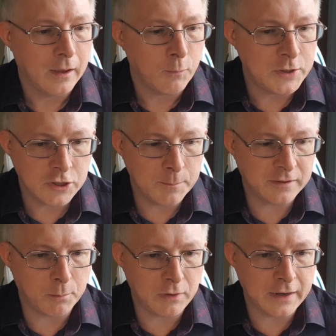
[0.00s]
We shouldn't be
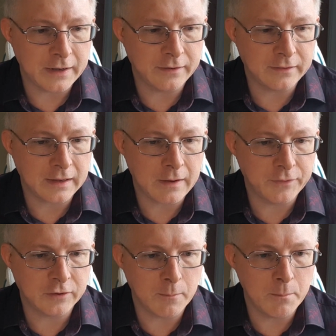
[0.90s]
surprised if
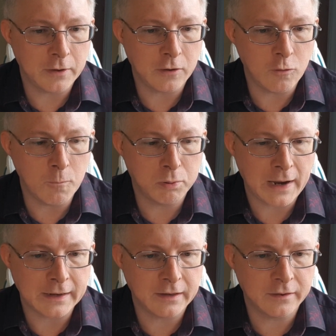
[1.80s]
somebody who
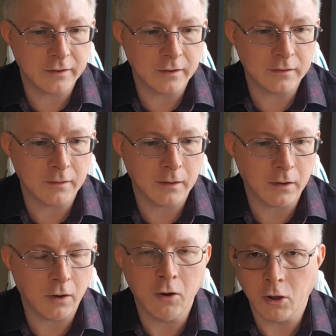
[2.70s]
practices
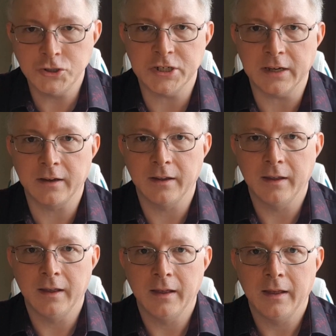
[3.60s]
logic
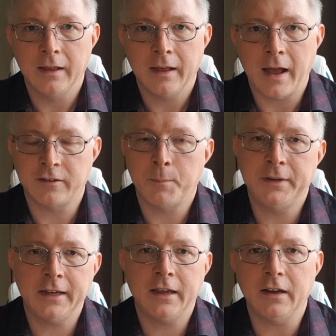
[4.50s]
has a
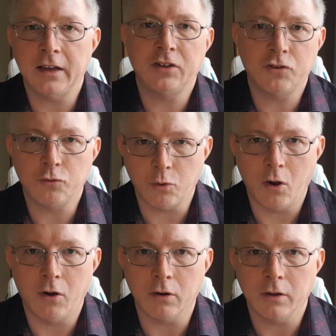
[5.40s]
particularly
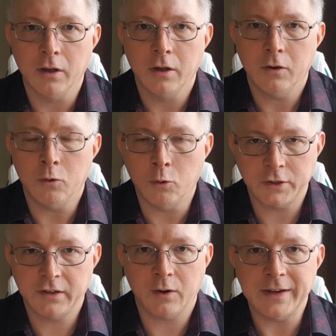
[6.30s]
strong
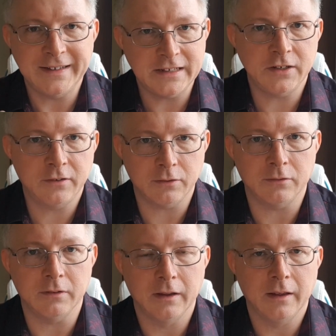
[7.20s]
auditory
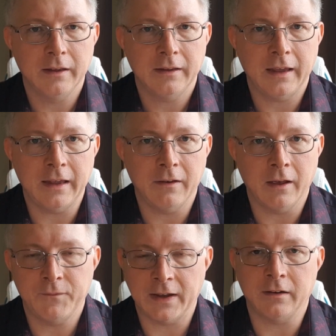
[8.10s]
digital
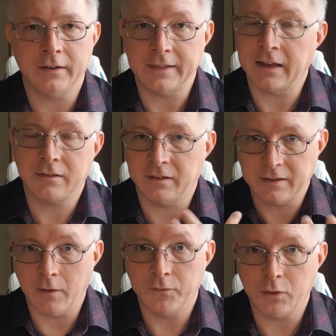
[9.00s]
faculty. That's the
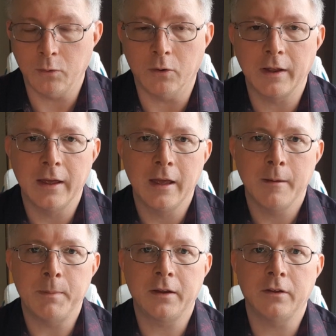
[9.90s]
self-talk,
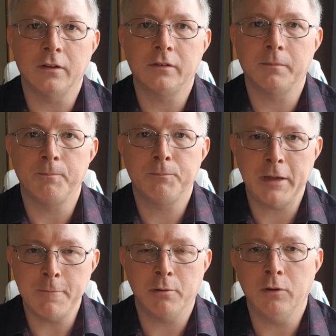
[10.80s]
because
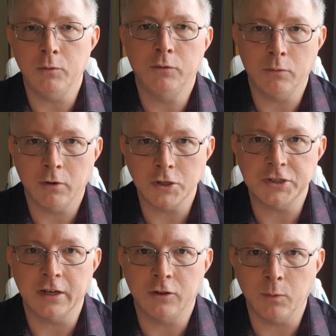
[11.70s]
people who do
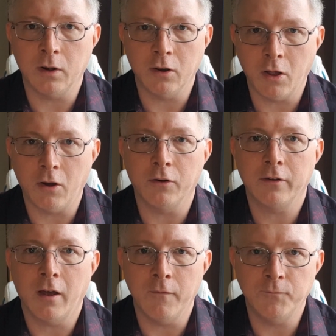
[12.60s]
logic do a lot
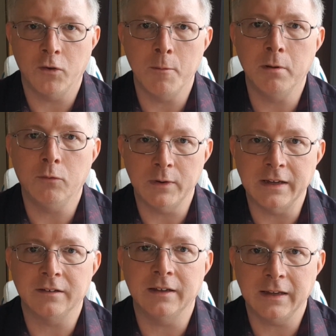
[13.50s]
of verbal
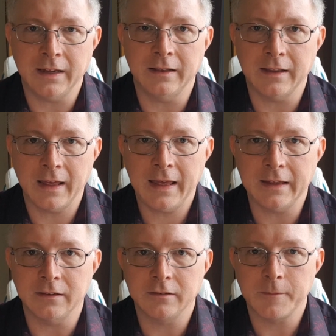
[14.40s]
reasoning in their
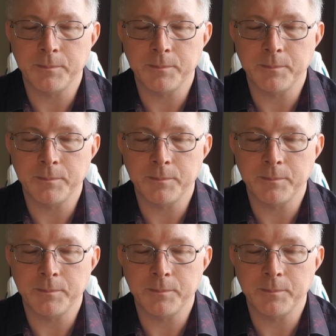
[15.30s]
heads.